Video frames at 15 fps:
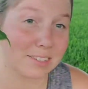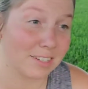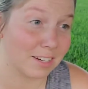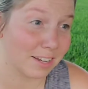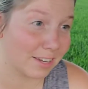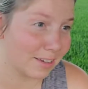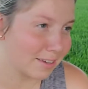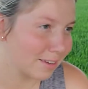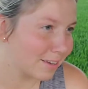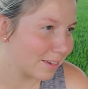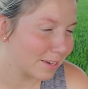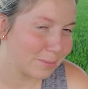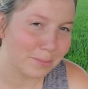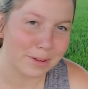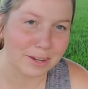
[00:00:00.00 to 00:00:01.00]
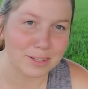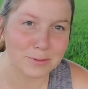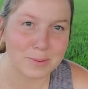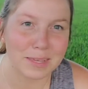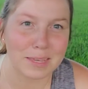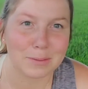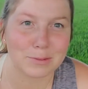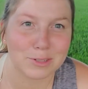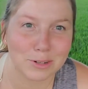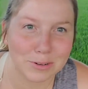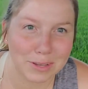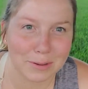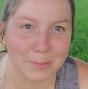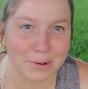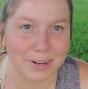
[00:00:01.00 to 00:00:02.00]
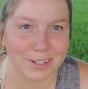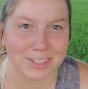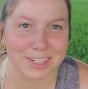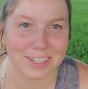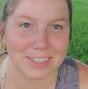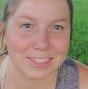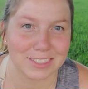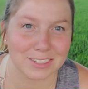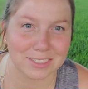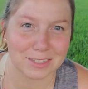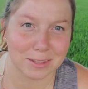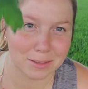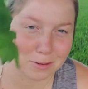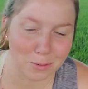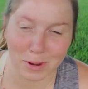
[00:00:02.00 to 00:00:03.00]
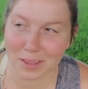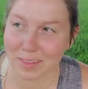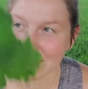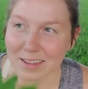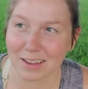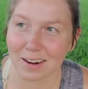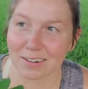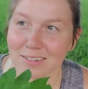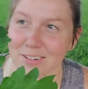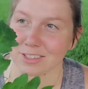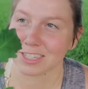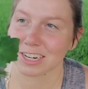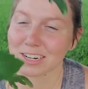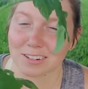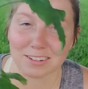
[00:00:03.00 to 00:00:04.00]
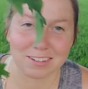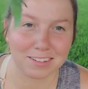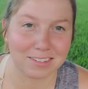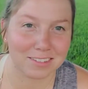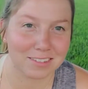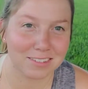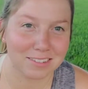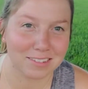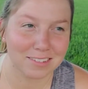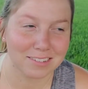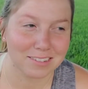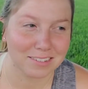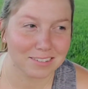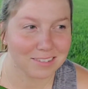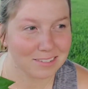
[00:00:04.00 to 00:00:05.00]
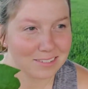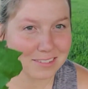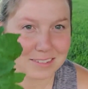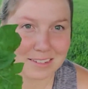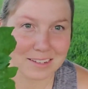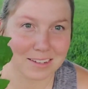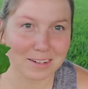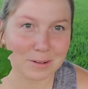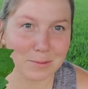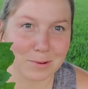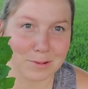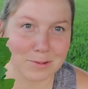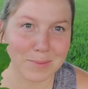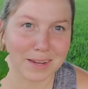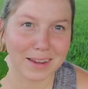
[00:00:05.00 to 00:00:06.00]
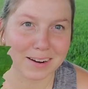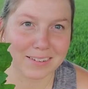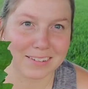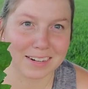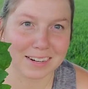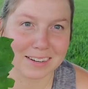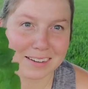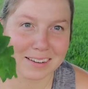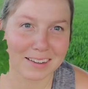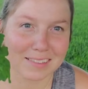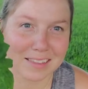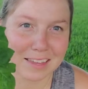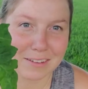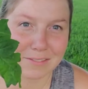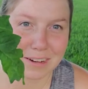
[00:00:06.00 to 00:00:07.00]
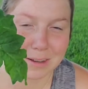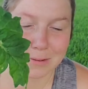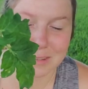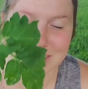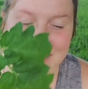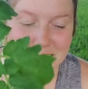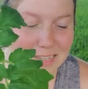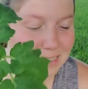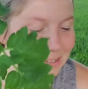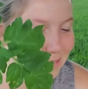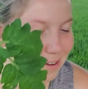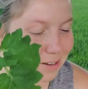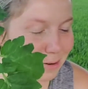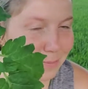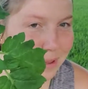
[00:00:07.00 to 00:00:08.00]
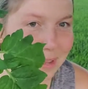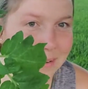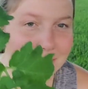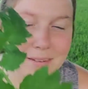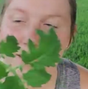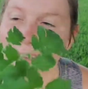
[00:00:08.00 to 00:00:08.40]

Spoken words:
tonight. My husband keeps joking we're gonna change this to the Twilight Gardener channel because I do most of my gardening in the evening once the kids have gone to bed.